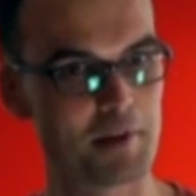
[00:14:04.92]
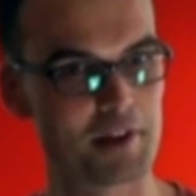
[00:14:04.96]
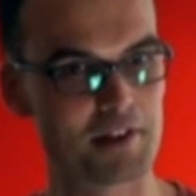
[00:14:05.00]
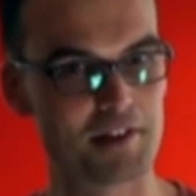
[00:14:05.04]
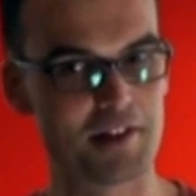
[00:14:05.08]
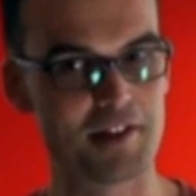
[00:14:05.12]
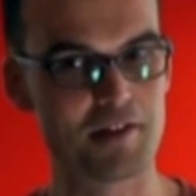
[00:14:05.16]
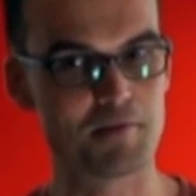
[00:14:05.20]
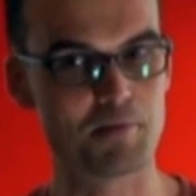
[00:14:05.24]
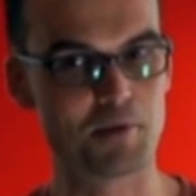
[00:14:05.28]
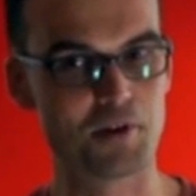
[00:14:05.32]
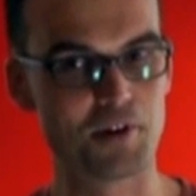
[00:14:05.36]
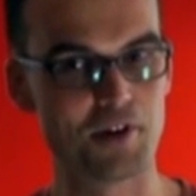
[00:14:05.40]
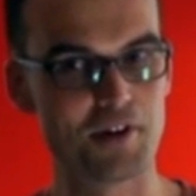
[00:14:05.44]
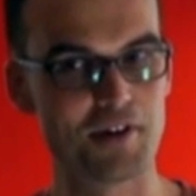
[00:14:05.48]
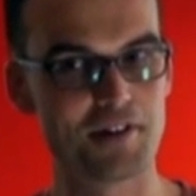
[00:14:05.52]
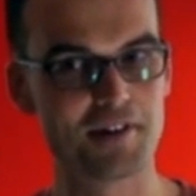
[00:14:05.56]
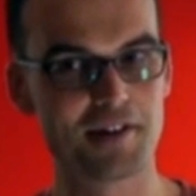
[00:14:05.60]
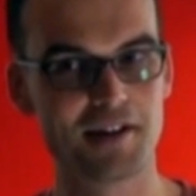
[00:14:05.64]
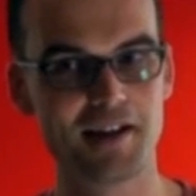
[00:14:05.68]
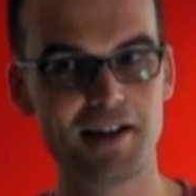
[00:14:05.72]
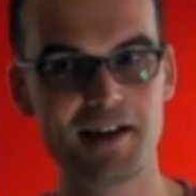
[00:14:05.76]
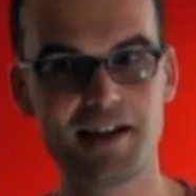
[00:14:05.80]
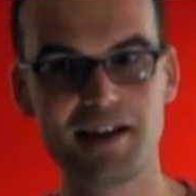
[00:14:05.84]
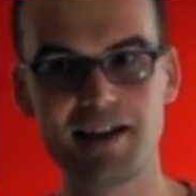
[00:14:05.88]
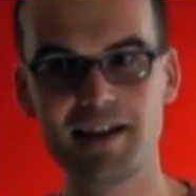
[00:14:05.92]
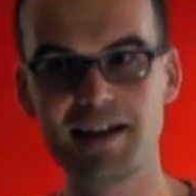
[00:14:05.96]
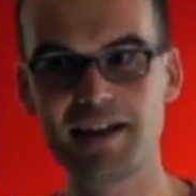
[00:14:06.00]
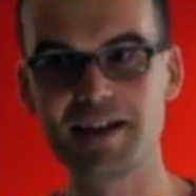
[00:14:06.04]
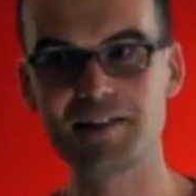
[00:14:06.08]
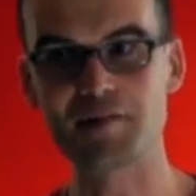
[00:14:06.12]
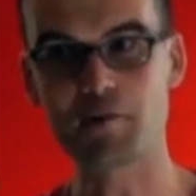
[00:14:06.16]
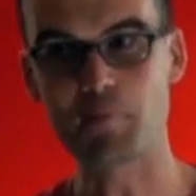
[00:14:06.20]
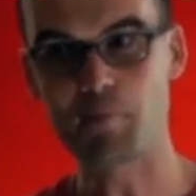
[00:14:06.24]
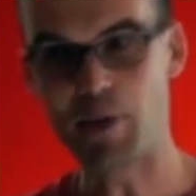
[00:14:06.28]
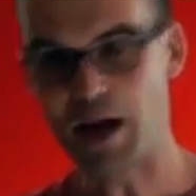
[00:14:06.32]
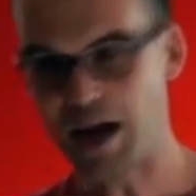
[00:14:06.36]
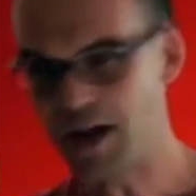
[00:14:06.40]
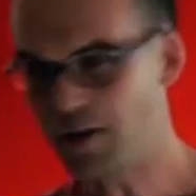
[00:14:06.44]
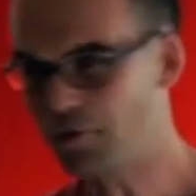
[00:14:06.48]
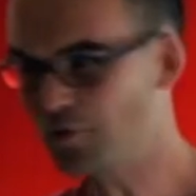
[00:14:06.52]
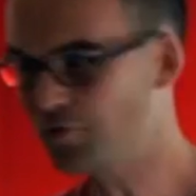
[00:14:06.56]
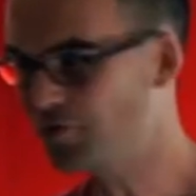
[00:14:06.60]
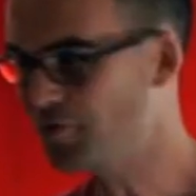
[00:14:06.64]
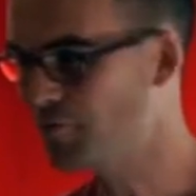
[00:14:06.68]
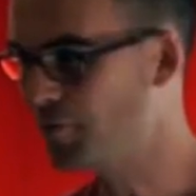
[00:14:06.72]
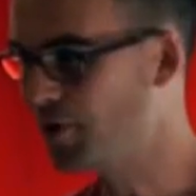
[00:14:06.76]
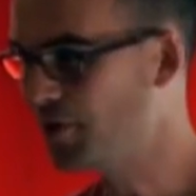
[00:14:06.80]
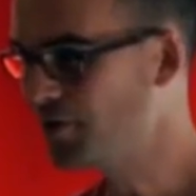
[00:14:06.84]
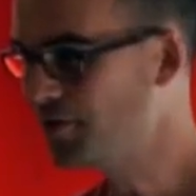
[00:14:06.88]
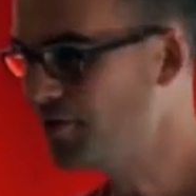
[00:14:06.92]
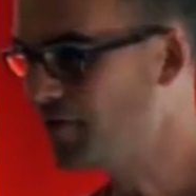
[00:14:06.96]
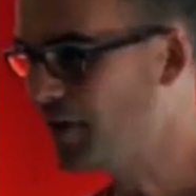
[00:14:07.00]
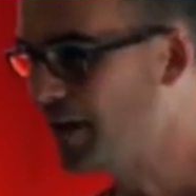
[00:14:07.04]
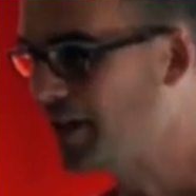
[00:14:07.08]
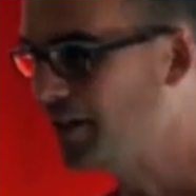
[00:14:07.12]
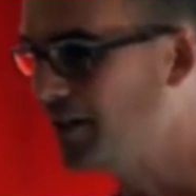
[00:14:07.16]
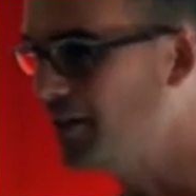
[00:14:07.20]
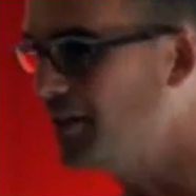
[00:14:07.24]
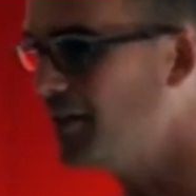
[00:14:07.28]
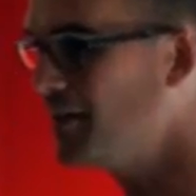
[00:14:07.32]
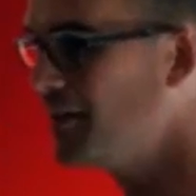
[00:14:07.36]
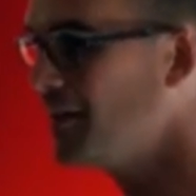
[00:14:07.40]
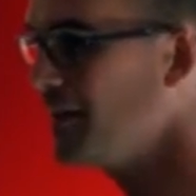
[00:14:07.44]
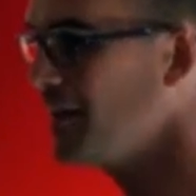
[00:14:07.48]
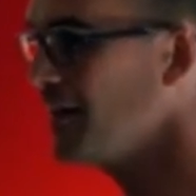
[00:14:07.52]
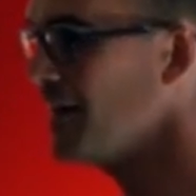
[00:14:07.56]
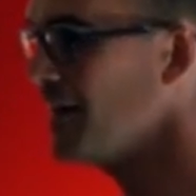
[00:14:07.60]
public leaderboard, it's a powerful motivator